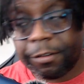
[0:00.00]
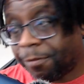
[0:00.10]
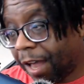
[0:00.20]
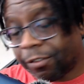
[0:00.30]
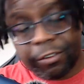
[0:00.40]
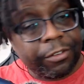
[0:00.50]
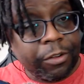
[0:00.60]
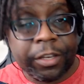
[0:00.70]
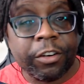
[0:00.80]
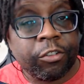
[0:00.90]
of the factors,
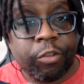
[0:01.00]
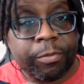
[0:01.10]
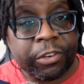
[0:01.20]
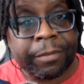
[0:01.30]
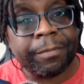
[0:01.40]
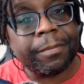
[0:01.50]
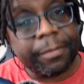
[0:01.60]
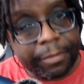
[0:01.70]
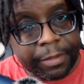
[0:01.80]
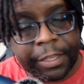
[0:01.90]
look in the description.
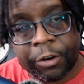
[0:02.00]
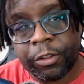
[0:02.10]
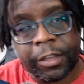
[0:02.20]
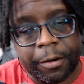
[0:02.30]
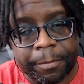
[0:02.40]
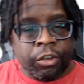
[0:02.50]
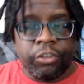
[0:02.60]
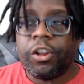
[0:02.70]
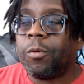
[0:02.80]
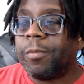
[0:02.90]
They are there.
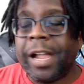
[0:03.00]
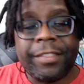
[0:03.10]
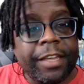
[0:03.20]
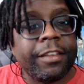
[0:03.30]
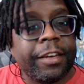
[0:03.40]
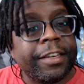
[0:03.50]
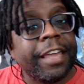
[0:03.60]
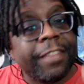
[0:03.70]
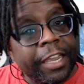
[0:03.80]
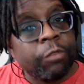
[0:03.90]
So, at the end of the
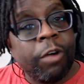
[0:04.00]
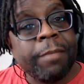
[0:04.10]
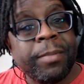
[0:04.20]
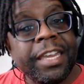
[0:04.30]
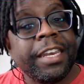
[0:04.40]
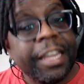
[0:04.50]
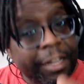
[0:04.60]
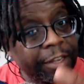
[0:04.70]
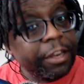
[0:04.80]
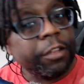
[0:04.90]
day, the NYPD
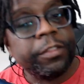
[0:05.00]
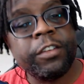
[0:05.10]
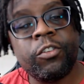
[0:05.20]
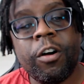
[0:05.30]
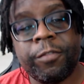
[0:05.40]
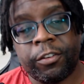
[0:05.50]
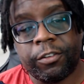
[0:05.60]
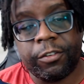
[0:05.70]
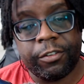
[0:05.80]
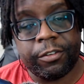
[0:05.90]
cleared these
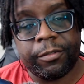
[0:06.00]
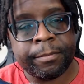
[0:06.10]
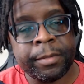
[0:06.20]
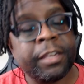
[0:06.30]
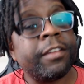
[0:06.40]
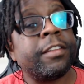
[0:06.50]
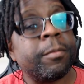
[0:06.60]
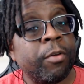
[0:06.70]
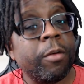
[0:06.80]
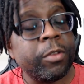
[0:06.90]
officers because the
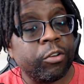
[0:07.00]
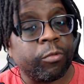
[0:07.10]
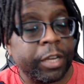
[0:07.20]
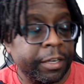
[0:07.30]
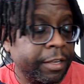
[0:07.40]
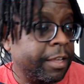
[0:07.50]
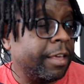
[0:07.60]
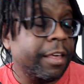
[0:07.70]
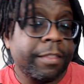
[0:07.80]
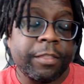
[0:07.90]
department agreed
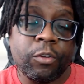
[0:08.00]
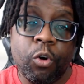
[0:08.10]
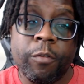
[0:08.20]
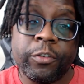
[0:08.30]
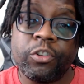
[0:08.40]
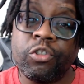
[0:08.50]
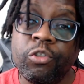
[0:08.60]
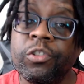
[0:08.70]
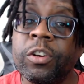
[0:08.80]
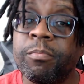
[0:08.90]
that the officers
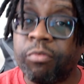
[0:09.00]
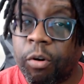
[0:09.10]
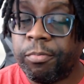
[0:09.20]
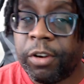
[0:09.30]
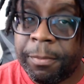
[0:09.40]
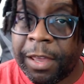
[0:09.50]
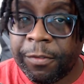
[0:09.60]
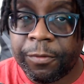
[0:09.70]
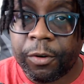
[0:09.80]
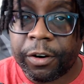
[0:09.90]
used an appropriate amount
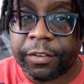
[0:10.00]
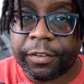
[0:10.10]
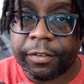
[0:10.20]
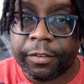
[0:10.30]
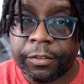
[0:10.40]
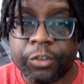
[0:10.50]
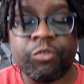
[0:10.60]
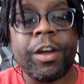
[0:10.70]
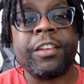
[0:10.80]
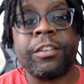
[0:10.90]
of force to
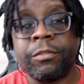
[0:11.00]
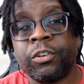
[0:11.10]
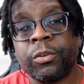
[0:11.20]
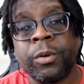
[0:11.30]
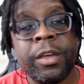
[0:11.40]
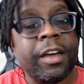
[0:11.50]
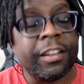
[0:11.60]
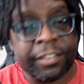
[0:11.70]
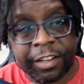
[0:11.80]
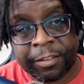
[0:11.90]
try to subdue
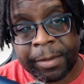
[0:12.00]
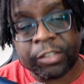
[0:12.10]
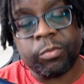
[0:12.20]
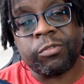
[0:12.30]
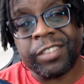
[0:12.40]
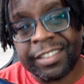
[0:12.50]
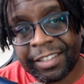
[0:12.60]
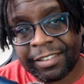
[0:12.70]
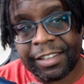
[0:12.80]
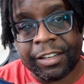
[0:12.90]
a suspect who was
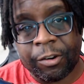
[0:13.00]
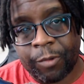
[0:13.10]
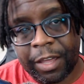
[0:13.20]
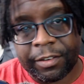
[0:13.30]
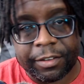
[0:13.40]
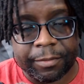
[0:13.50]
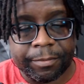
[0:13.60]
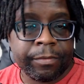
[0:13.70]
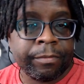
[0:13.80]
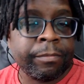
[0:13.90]
resisting arrest.
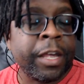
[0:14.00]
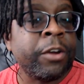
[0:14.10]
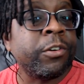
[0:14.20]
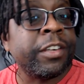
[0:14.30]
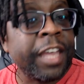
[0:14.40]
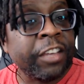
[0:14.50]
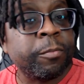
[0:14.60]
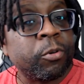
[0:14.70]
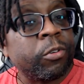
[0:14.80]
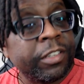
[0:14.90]
Now, here's an
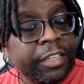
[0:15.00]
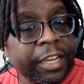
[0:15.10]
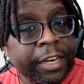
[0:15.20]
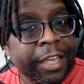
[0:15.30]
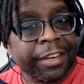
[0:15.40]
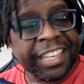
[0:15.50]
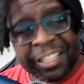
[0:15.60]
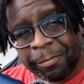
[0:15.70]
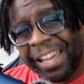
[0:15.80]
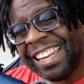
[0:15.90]
expert on CNN
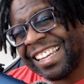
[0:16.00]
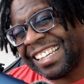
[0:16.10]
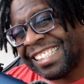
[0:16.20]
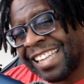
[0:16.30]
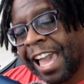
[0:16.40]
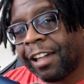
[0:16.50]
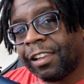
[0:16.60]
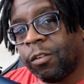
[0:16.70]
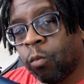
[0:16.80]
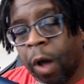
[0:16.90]
explaining
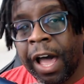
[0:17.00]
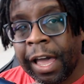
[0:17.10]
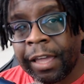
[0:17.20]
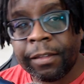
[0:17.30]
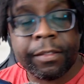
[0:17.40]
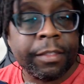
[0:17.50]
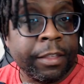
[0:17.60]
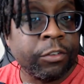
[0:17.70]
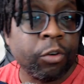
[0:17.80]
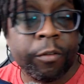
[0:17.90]
exactly why
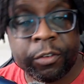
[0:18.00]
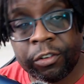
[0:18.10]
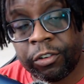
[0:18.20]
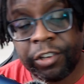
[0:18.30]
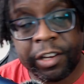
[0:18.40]
these officers are